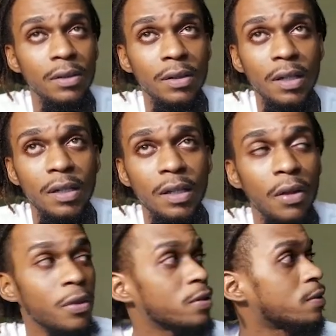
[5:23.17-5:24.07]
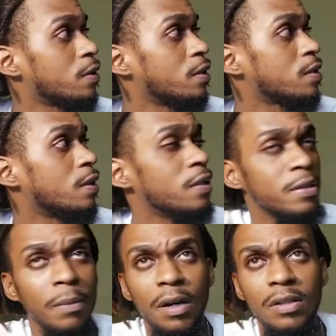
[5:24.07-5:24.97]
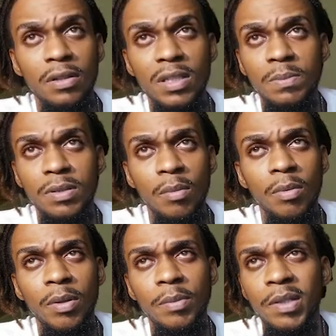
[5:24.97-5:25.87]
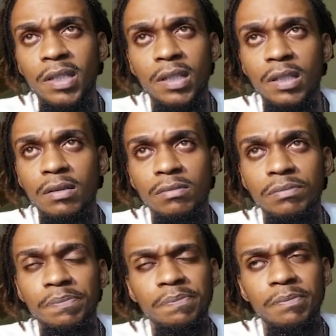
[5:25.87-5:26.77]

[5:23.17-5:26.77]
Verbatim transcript: Okay, now this this this monitor is probably being